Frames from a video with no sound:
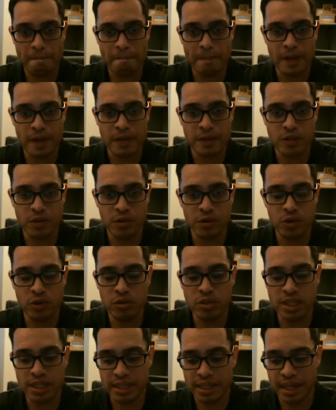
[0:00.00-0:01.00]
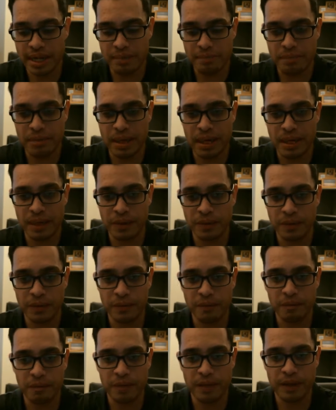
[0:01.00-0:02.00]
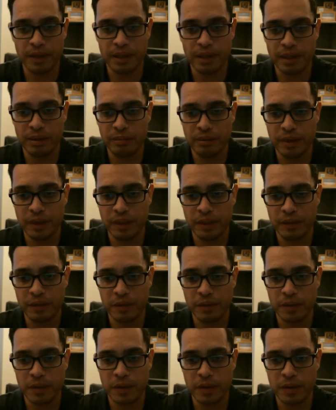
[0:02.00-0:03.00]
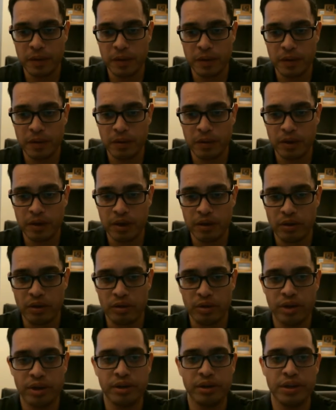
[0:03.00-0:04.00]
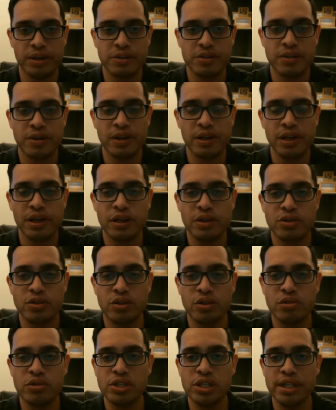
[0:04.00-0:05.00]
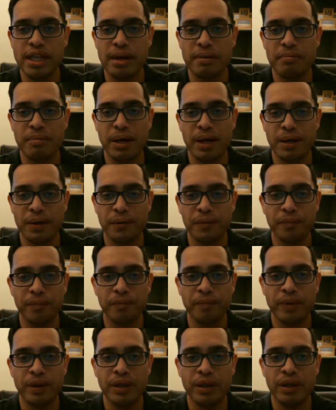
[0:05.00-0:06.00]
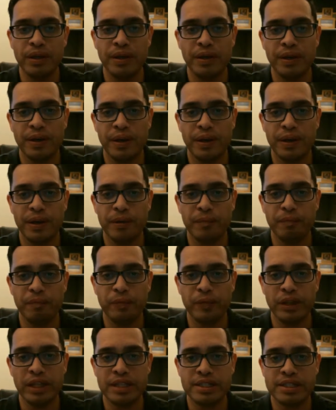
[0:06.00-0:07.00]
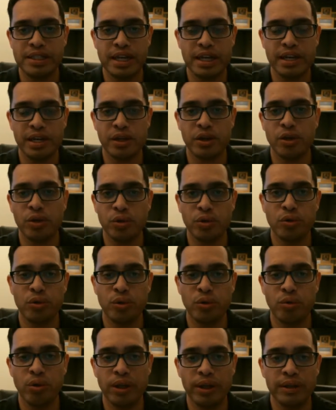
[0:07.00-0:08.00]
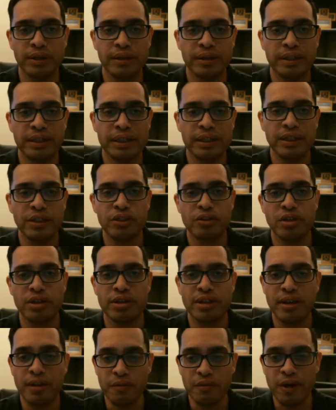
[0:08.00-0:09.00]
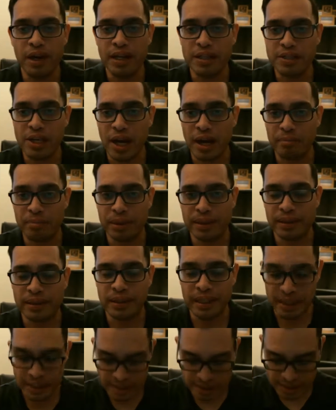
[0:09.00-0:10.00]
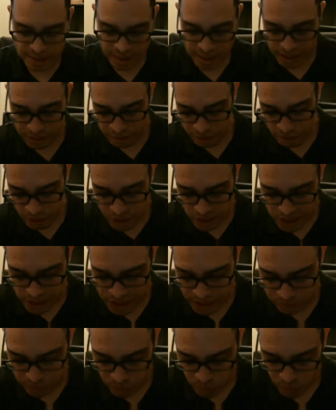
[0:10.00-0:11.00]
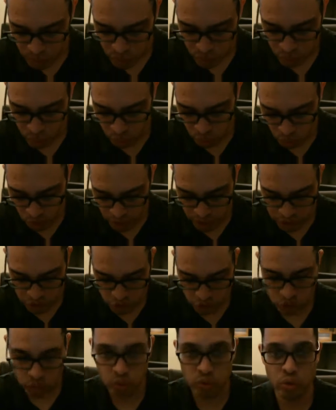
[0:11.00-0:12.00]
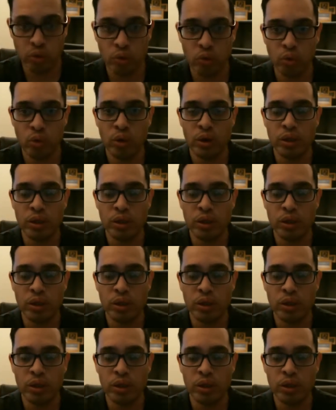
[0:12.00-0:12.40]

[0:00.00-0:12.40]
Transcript: so using that model, and let me go to, oh, here it is. So using that model, let's kind of go through one. So identify a topic. Let's say, for example, you want to